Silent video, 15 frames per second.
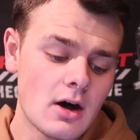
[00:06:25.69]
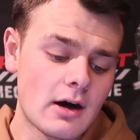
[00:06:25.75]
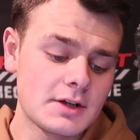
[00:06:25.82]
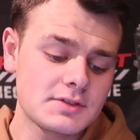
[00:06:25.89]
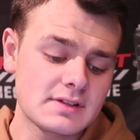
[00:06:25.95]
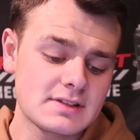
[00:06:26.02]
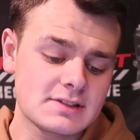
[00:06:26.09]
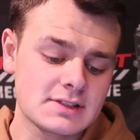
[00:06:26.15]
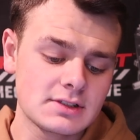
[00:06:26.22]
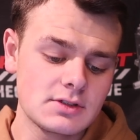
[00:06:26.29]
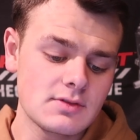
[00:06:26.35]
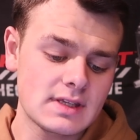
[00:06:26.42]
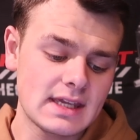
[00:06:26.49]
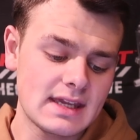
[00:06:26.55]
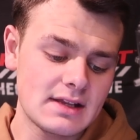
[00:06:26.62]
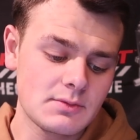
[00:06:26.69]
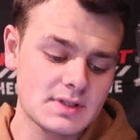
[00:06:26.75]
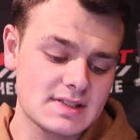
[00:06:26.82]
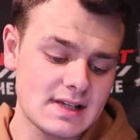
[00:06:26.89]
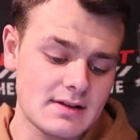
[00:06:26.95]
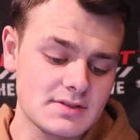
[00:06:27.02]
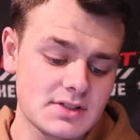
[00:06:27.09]
Also has a Skidoo can, which
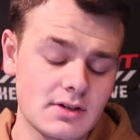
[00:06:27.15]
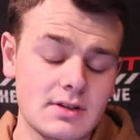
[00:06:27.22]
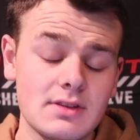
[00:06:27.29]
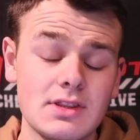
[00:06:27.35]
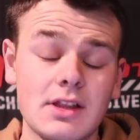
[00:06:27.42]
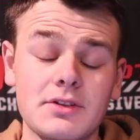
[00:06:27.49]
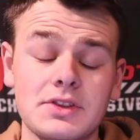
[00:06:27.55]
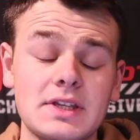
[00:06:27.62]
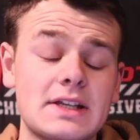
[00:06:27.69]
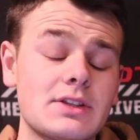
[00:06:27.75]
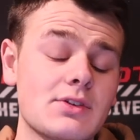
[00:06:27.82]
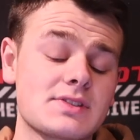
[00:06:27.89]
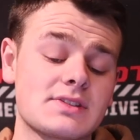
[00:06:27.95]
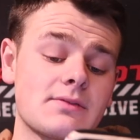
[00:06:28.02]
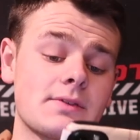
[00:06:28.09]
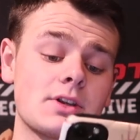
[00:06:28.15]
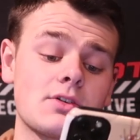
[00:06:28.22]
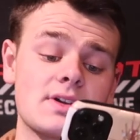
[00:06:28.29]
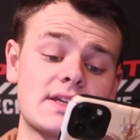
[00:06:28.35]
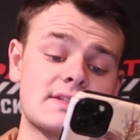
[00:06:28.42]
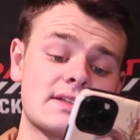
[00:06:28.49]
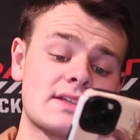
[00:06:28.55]
sounds good. Another thing I noticed in the video
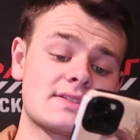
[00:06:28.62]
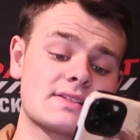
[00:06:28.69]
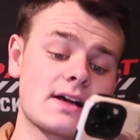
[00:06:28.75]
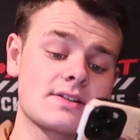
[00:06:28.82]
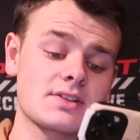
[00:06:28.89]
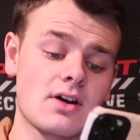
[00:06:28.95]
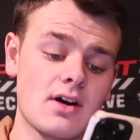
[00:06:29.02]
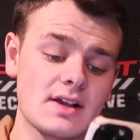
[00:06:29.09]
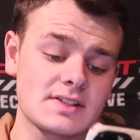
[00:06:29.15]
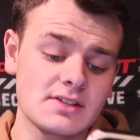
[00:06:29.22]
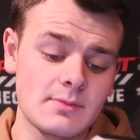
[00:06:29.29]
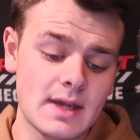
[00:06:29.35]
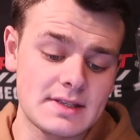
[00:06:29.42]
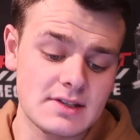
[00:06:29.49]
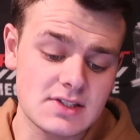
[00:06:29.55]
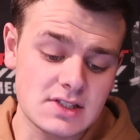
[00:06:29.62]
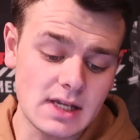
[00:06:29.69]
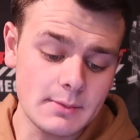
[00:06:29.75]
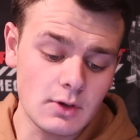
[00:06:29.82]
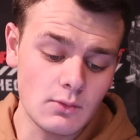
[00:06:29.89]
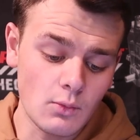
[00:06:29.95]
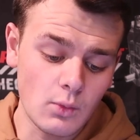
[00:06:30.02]
is it sounds awesome. It's a
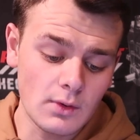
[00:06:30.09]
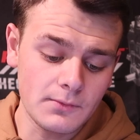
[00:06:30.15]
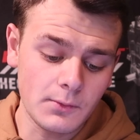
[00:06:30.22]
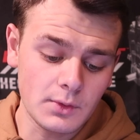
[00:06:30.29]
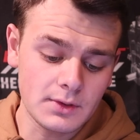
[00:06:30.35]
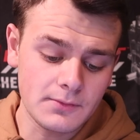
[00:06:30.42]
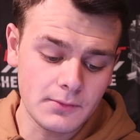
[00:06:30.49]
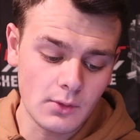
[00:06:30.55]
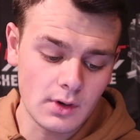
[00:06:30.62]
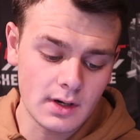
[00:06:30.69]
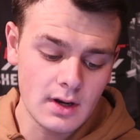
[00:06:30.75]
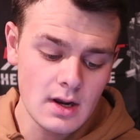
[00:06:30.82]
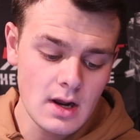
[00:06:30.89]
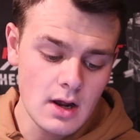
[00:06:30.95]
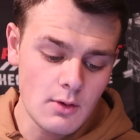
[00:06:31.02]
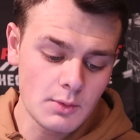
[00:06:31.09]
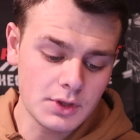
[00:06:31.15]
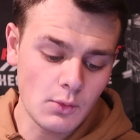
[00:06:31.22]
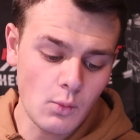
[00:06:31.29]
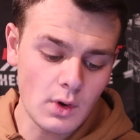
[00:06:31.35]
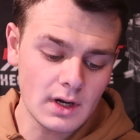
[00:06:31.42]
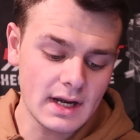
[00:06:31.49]
Summit 144 with
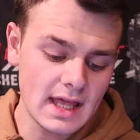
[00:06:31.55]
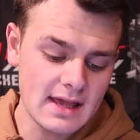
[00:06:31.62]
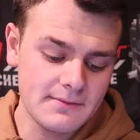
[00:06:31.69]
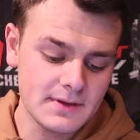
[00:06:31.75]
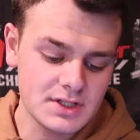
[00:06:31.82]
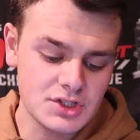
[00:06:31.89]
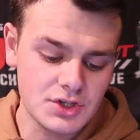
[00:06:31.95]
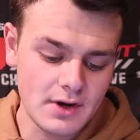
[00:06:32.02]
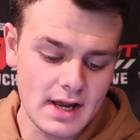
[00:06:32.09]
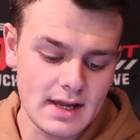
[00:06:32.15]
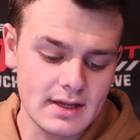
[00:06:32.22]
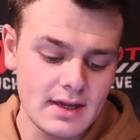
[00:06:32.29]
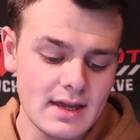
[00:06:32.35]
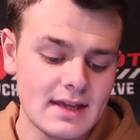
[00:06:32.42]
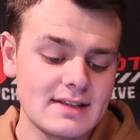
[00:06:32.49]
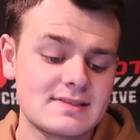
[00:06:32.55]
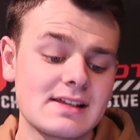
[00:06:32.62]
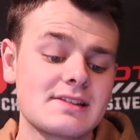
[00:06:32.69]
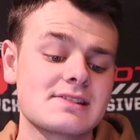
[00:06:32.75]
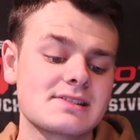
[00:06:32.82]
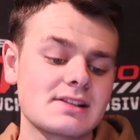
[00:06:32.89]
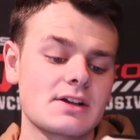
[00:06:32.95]
a 1.5-inch track, and he
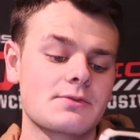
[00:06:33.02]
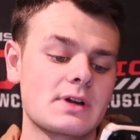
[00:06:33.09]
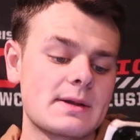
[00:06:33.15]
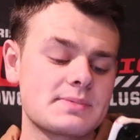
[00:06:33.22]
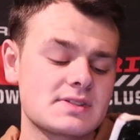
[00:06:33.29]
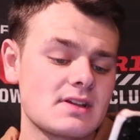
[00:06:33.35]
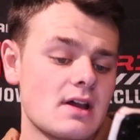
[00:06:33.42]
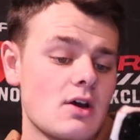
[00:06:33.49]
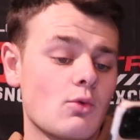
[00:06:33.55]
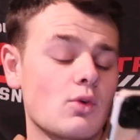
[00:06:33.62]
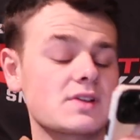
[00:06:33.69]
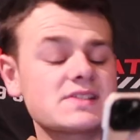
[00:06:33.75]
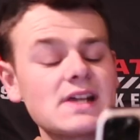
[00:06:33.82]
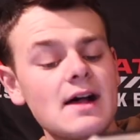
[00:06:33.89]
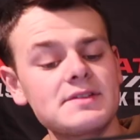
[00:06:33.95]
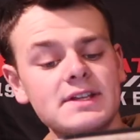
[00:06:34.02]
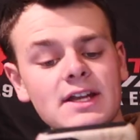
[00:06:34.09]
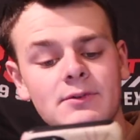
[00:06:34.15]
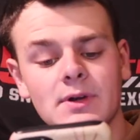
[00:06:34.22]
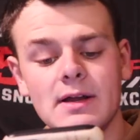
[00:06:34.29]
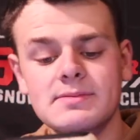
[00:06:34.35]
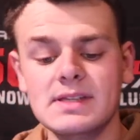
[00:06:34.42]
said the sled rips. Well, it sounds like
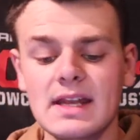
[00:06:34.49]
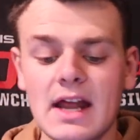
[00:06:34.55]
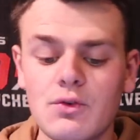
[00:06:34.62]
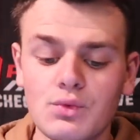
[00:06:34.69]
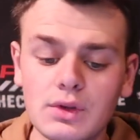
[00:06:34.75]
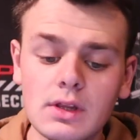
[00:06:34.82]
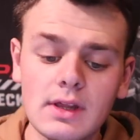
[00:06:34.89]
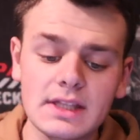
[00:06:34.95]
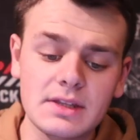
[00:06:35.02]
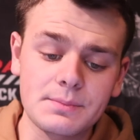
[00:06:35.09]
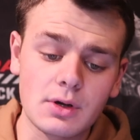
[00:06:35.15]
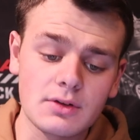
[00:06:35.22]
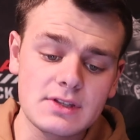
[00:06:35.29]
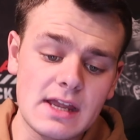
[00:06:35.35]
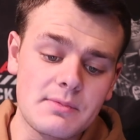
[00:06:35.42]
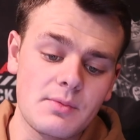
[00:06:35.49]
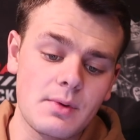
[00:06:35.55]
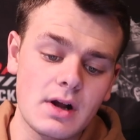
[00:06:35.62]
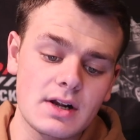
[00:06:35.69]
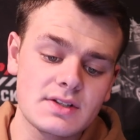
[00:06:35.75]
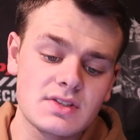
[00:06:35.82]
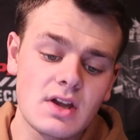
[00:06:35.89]
it rips, and I really like the Pro Taper
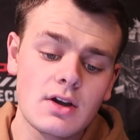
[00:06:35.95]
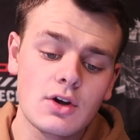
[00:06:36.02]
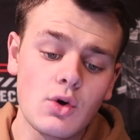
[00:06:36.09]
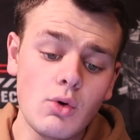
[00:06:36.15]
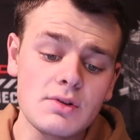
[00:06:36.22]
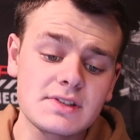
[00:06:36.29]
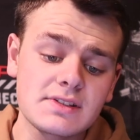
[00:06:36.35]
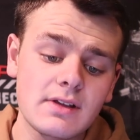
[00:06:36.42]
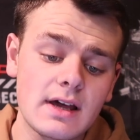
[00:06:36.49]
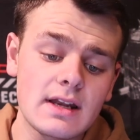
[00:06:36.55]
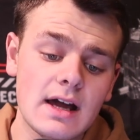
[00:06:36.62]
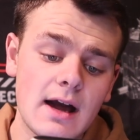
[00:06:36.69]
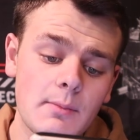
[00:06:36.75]
bars. Cool sled.